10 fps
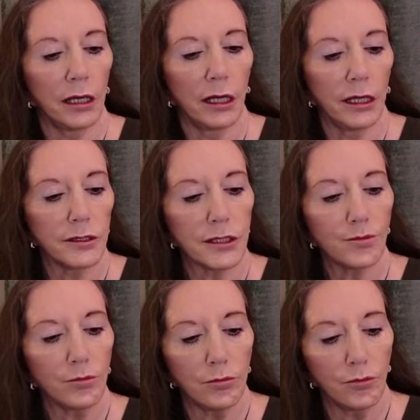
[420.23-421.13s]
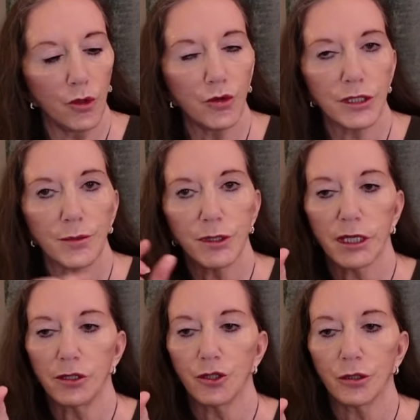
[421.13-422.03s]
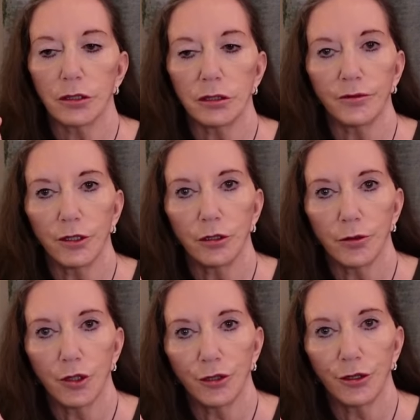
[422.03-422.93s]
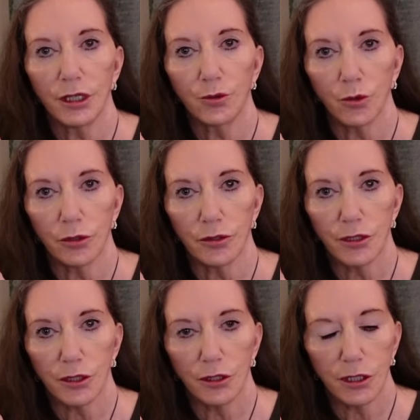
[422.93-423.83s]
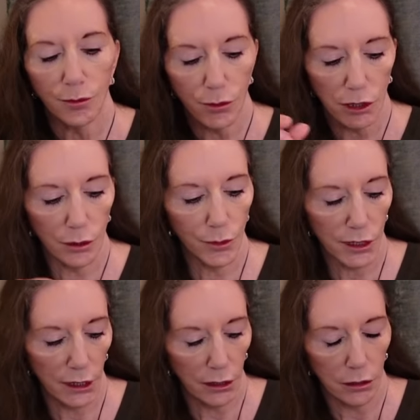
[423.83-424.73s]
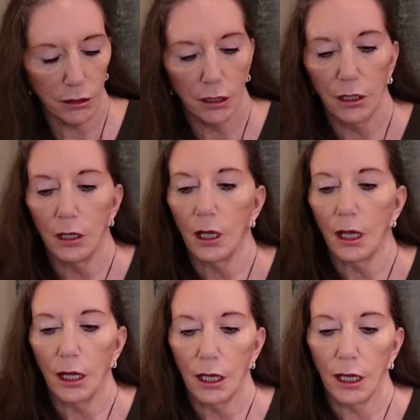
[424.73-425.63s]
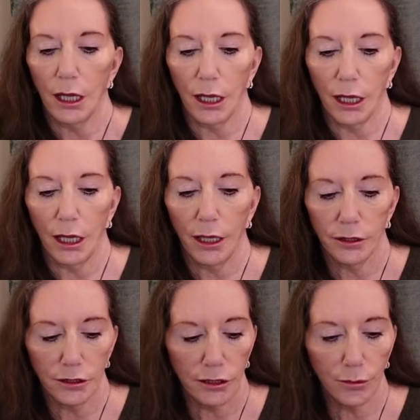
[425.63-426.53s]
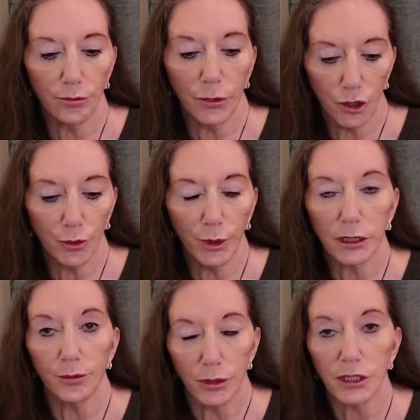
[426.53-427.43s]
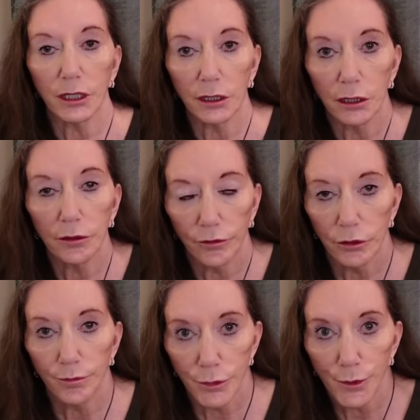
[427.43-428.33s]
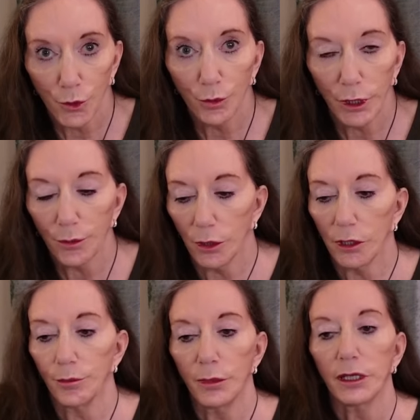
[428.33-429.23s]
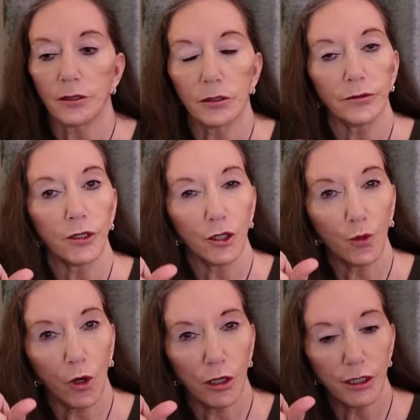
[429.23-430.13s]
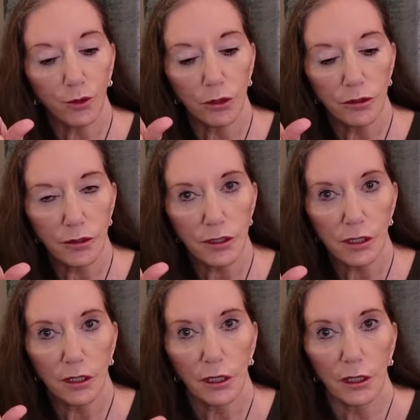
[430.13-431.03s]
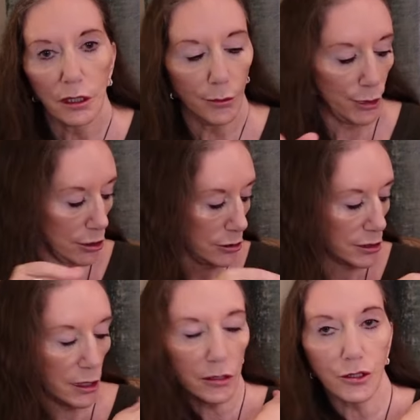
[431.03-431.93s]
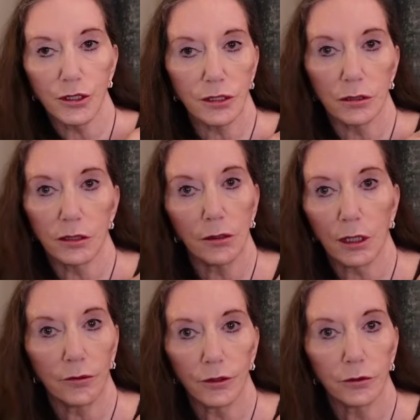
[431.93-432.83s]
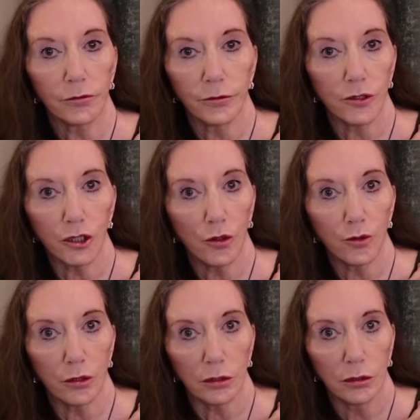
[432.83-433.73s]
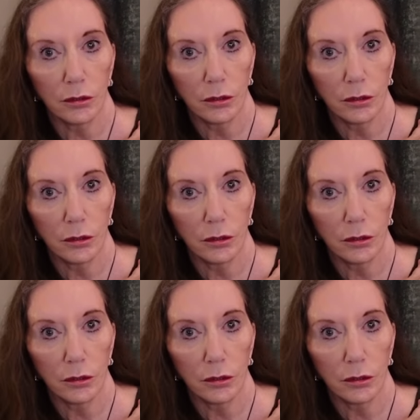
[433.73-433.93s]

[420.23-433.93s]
It's more substantial than the very, very thin ones that you sometimes get, and much better, particularly for small people like me, than the very wide ones, because I just don't have enough of a shoulder